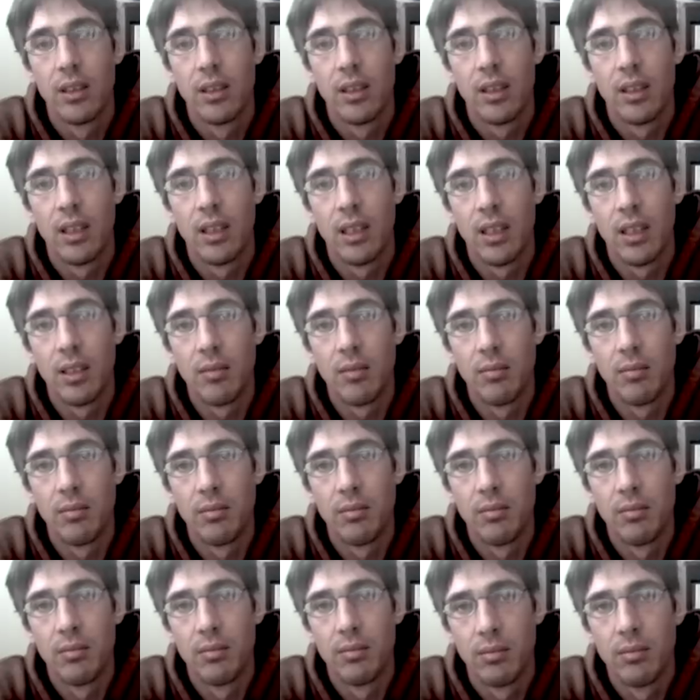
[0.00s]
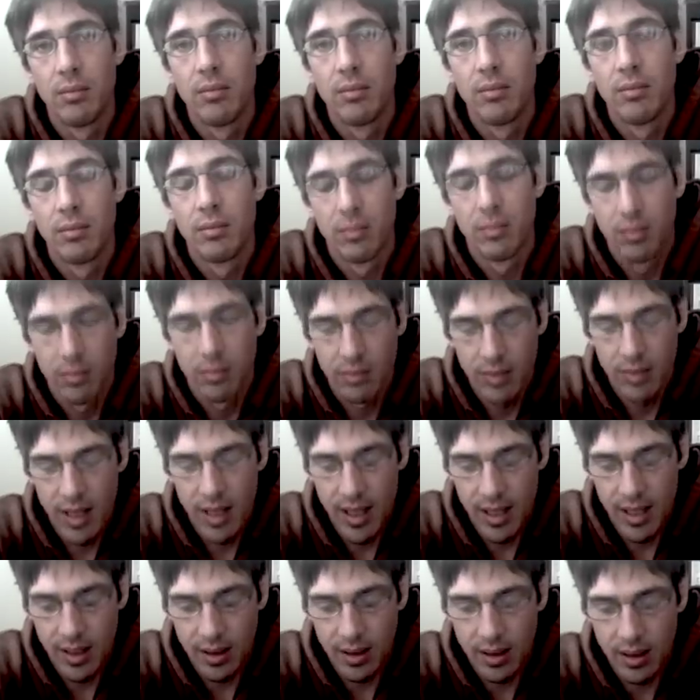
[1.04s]
Um,
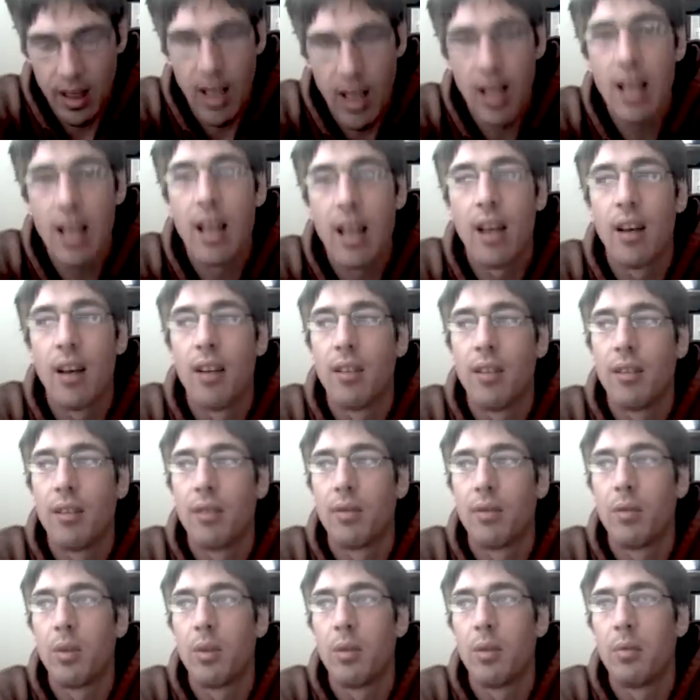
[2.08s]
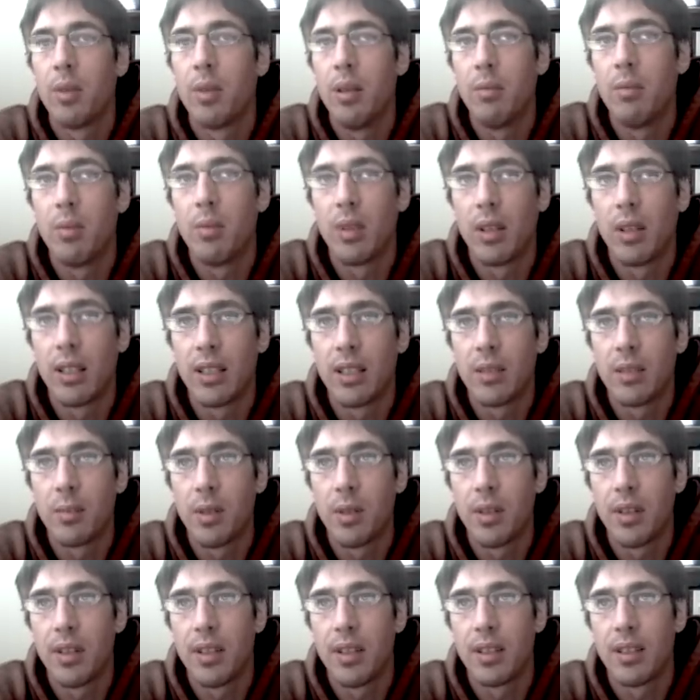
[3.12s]
and a lot of what people
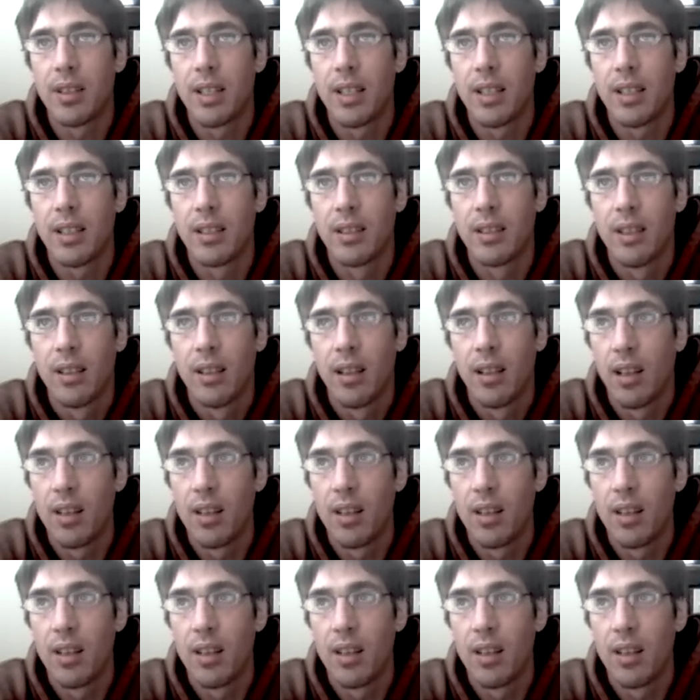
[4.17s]
experience as